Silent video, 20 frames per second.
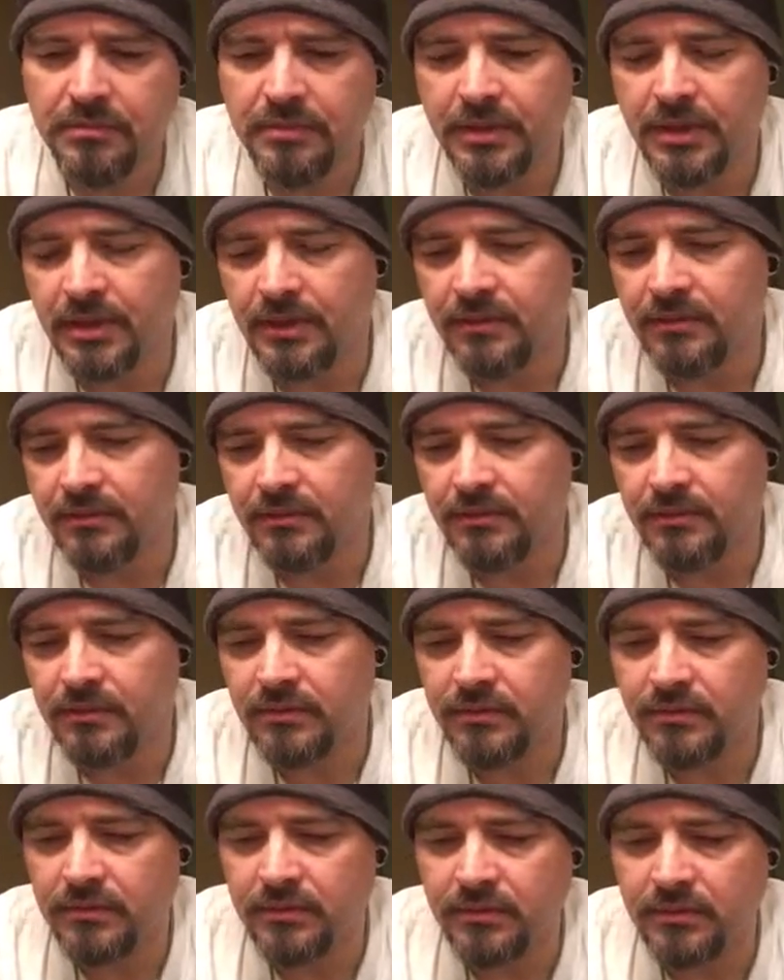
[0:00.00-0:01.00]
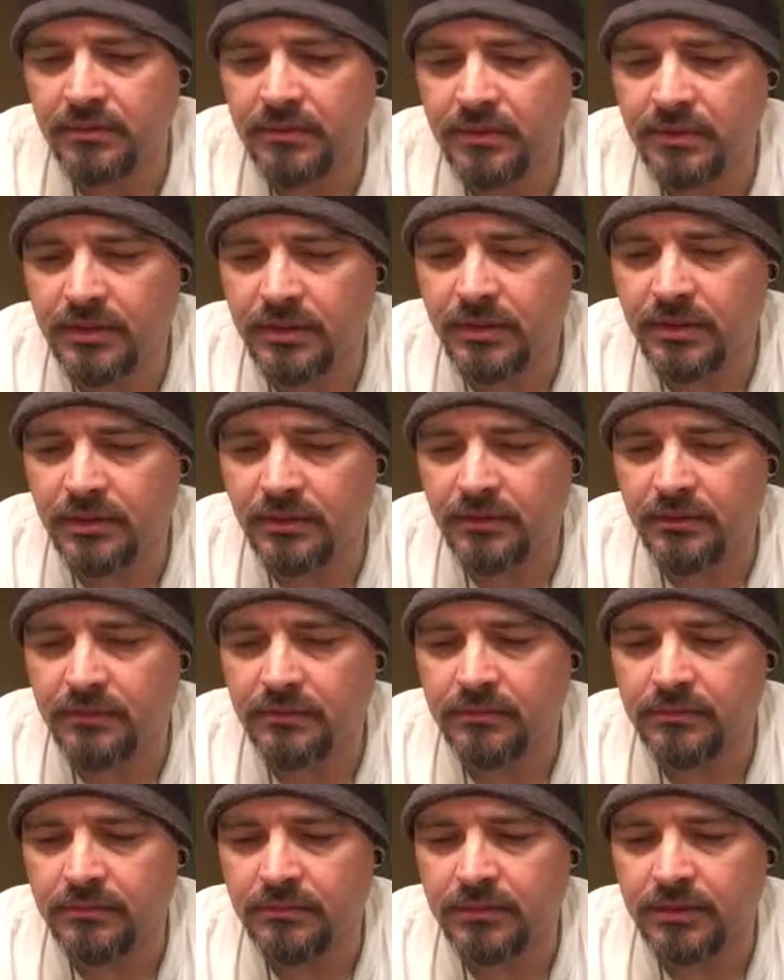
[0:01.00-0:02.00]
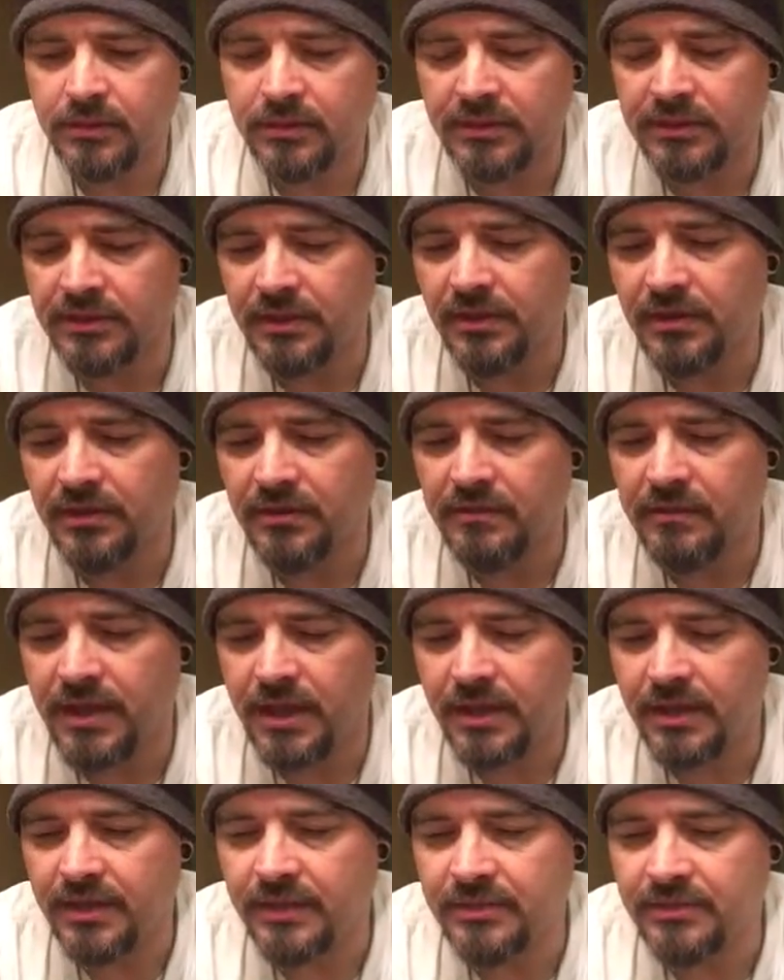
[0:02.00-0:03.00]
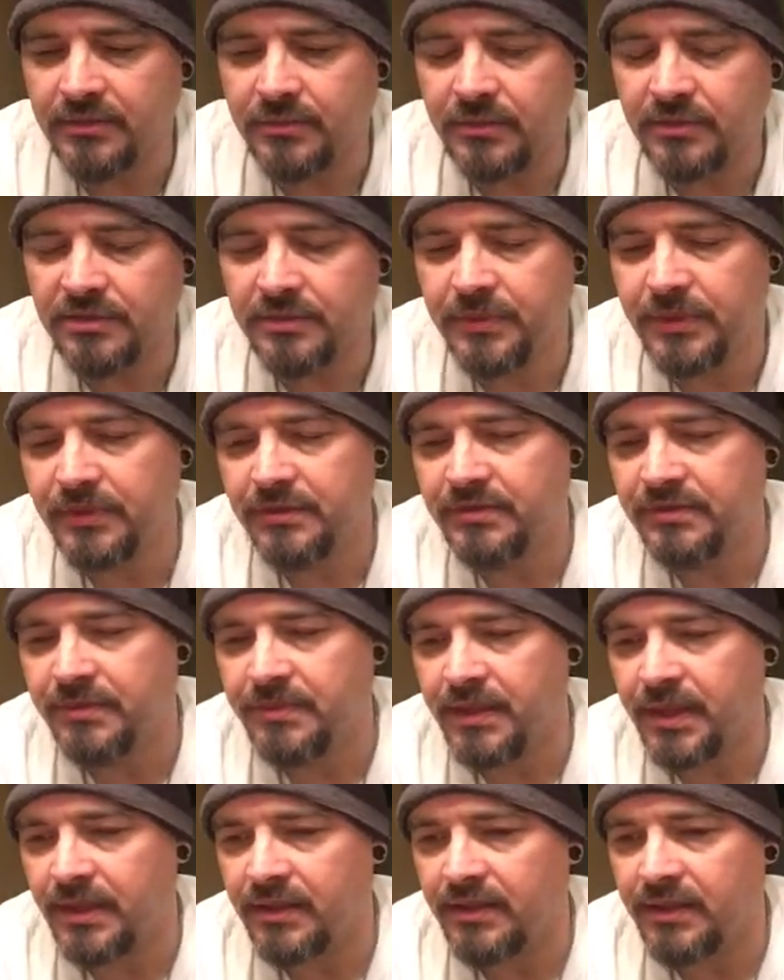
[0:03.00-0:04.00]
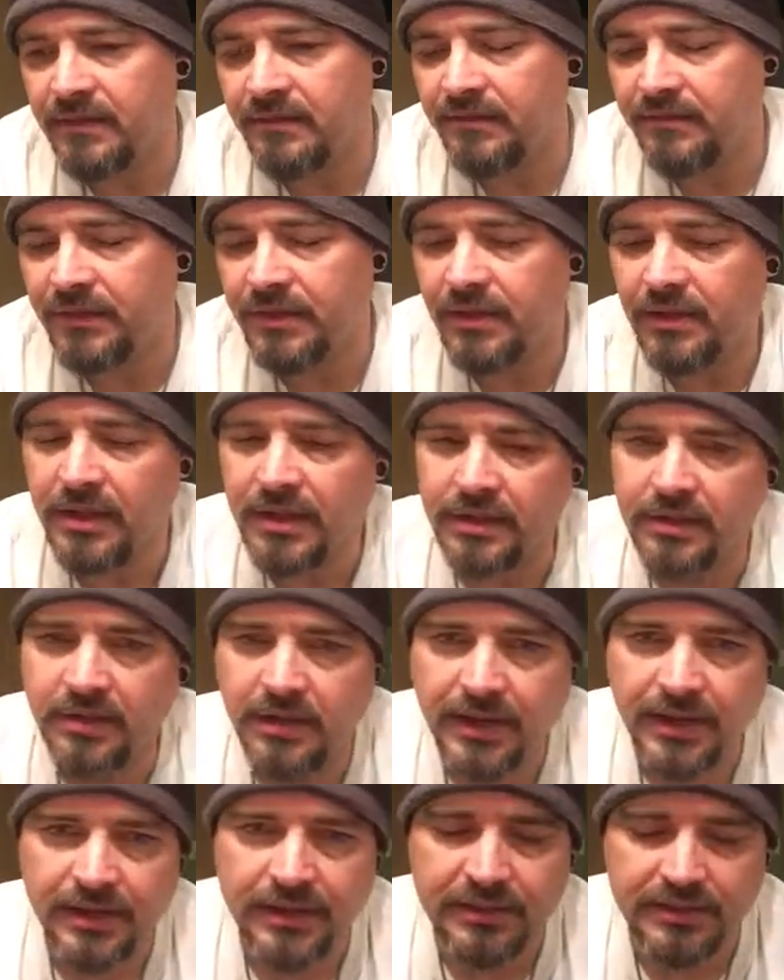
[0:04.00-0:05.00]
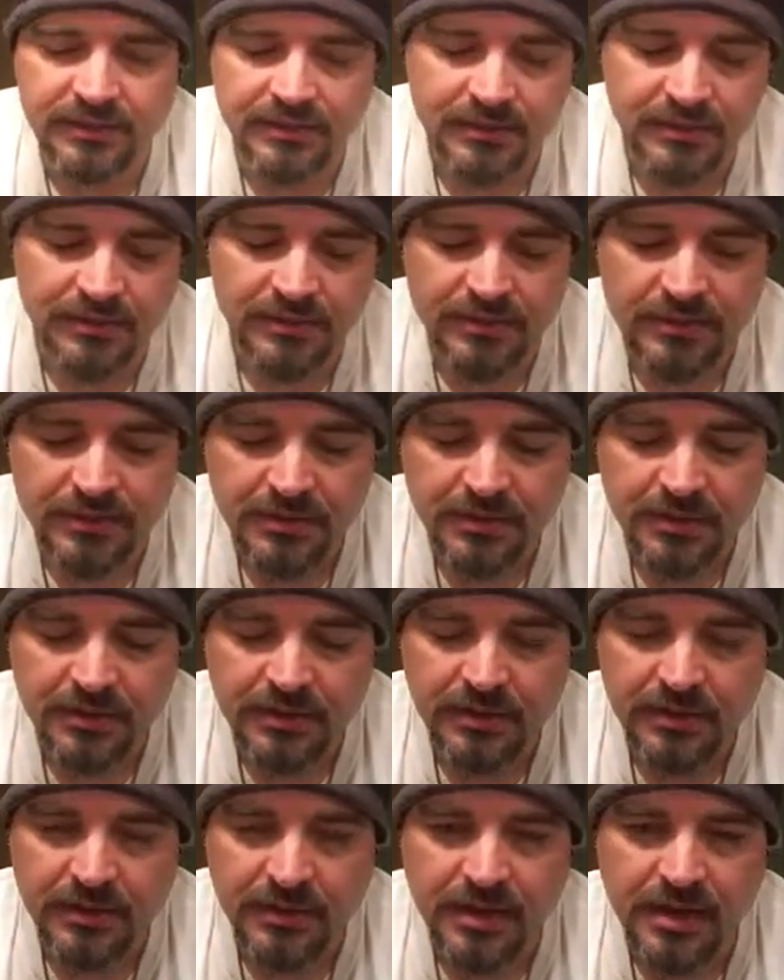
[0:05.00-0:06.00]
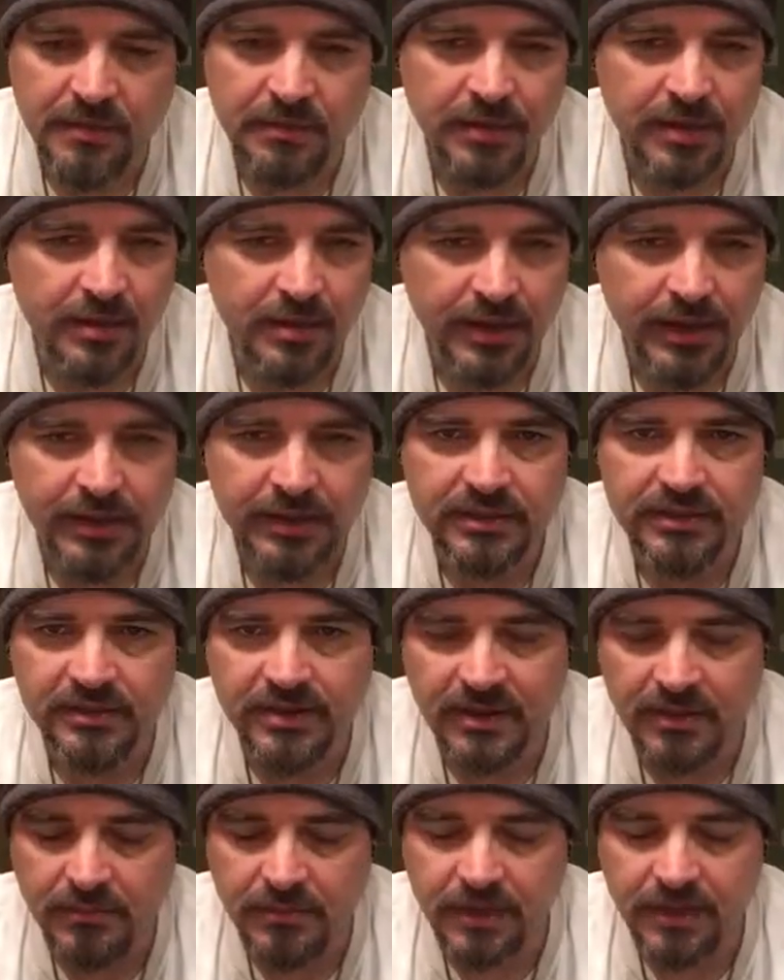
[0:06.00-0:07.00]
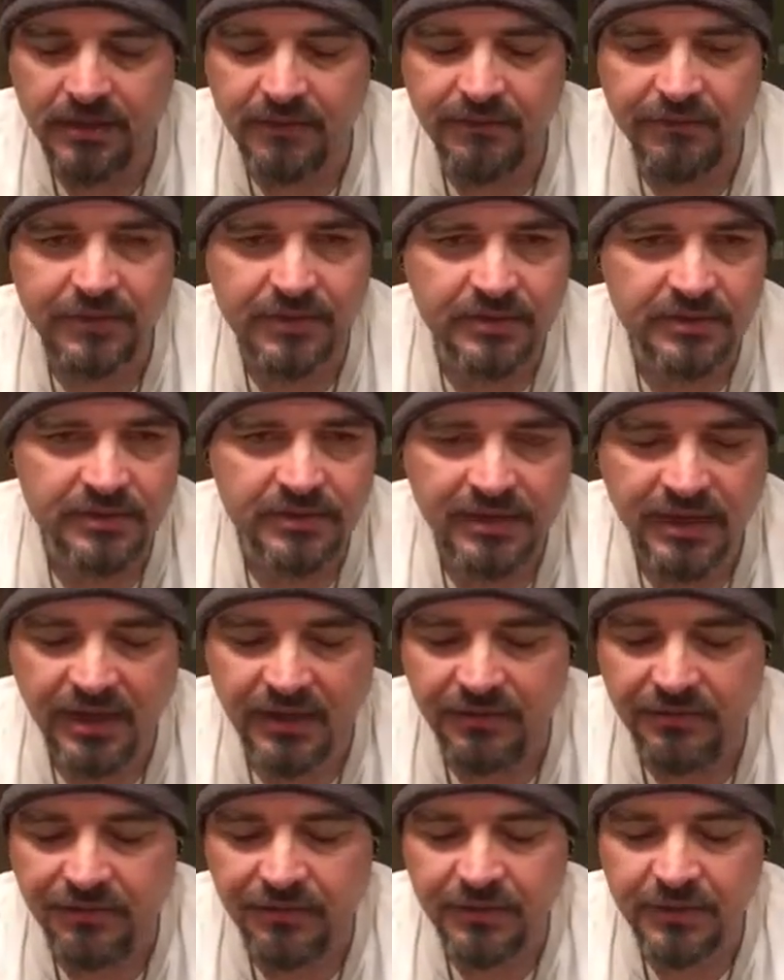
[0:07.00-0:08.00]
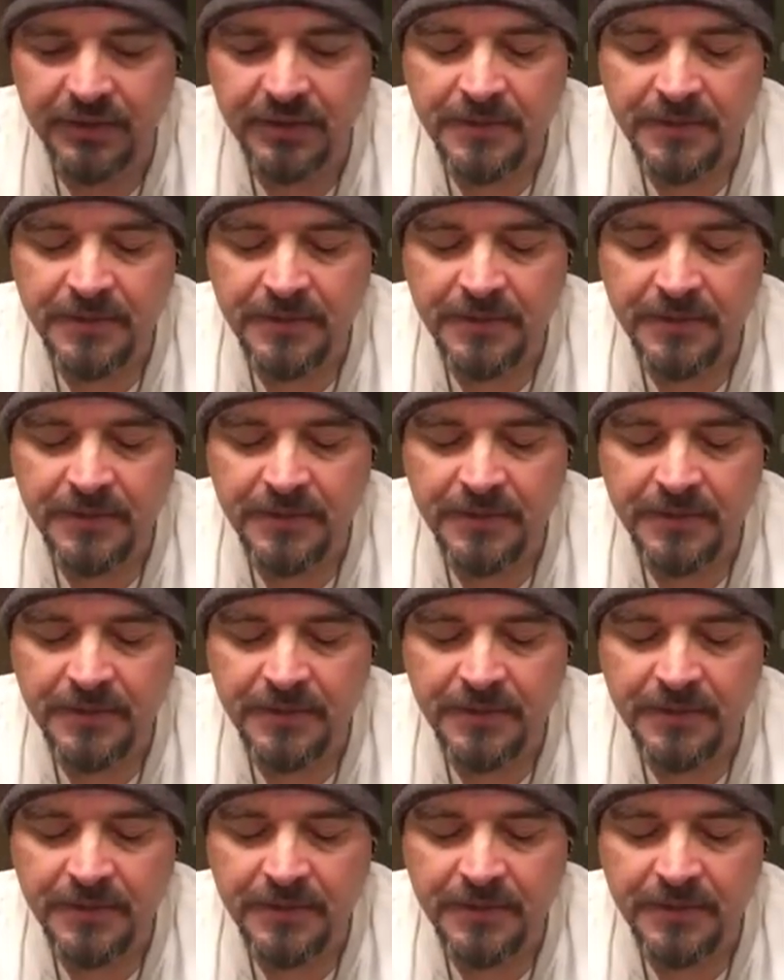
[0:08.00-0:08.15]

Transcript: but the, the return of that is we're supposed to make them feel like ladies and not put our hands on them, make them feel safe